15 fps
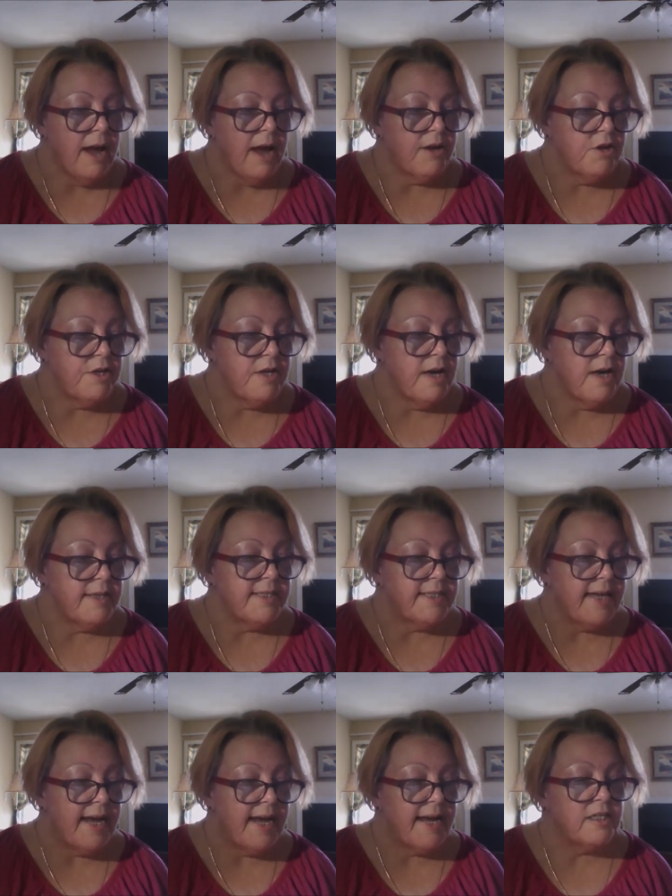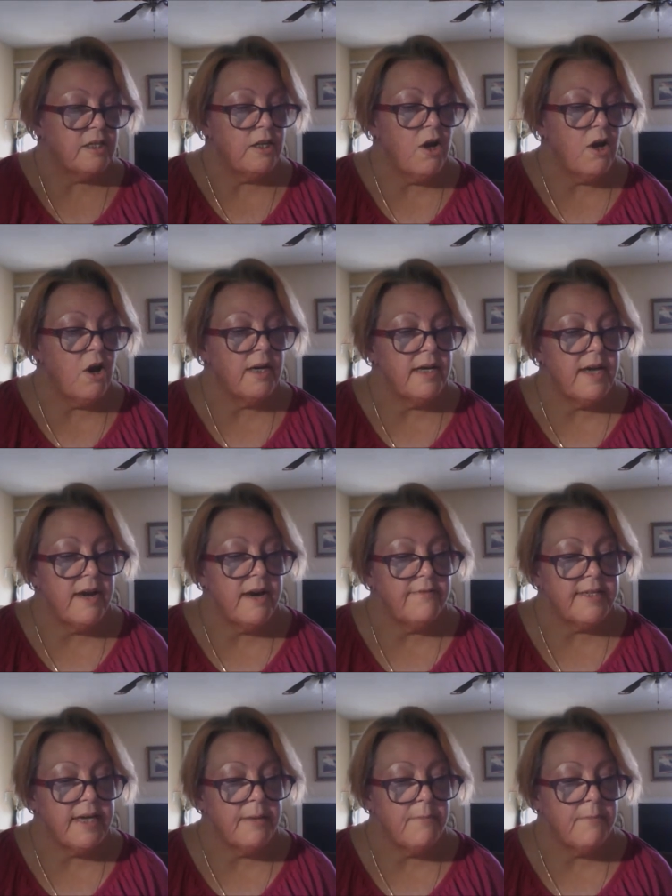I could not stand long
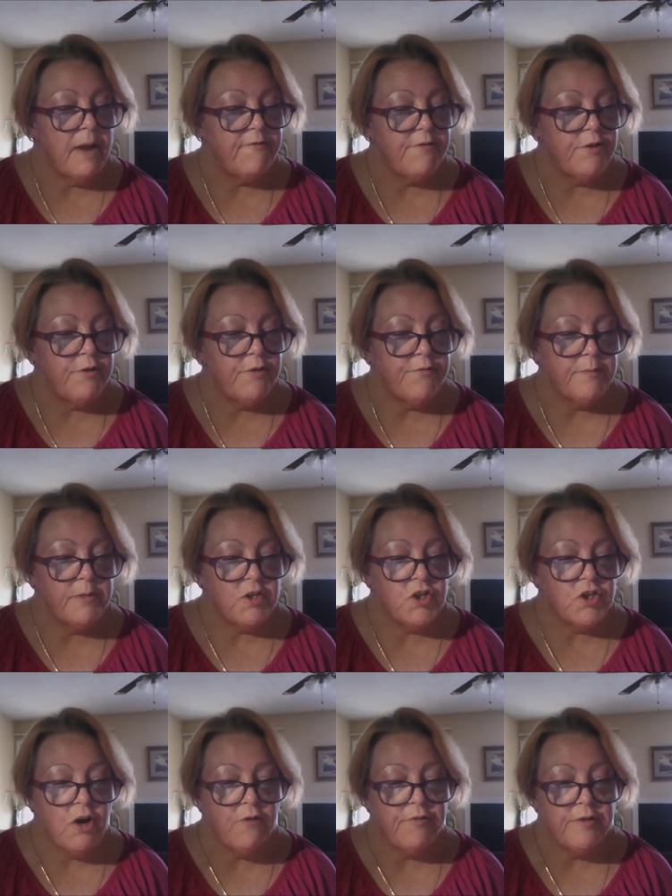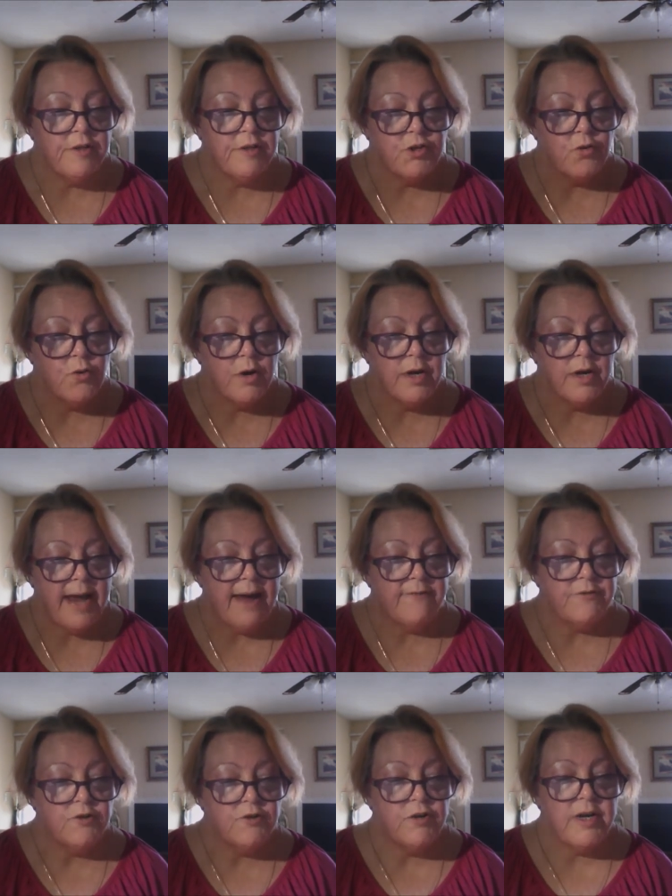enough to get my food from the shelf in the door, and
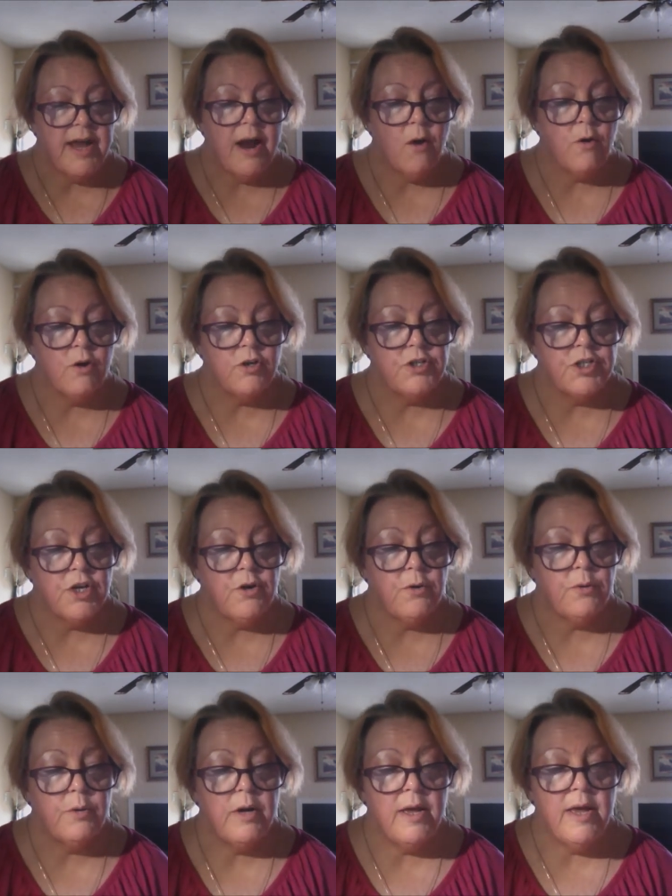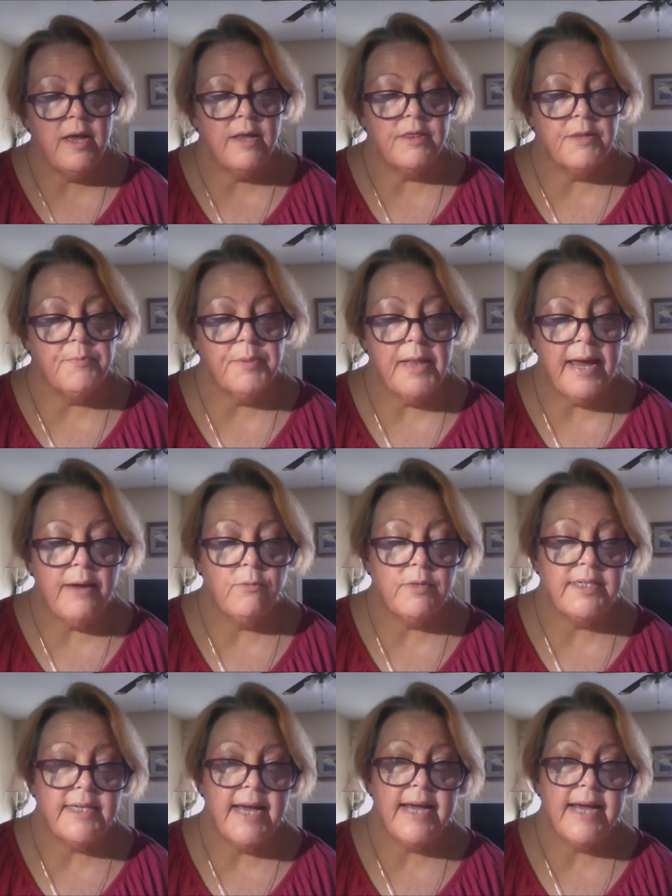after an hour or so, the plate was